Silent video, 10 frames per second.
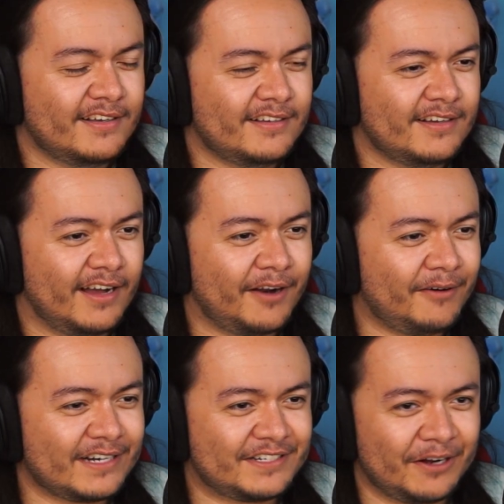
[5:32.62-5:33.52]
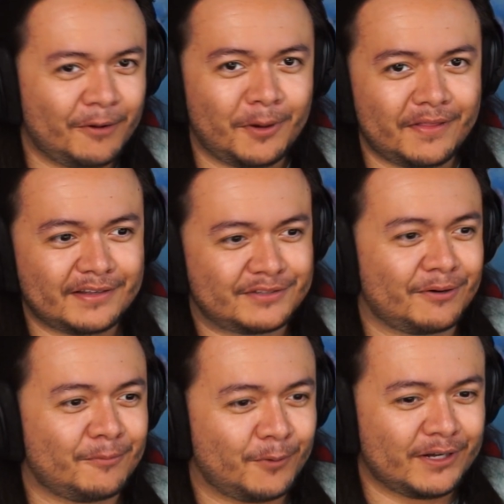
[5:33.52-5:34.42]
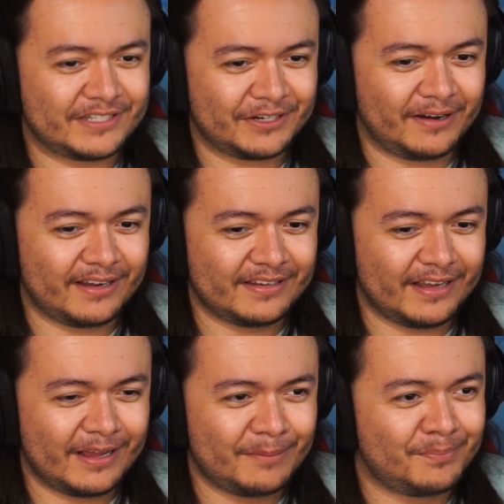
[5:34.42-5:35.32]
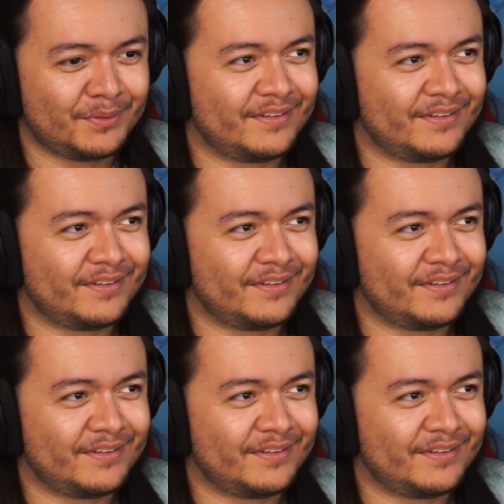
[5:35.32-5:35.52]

I don't actually know what this song was here at the end, but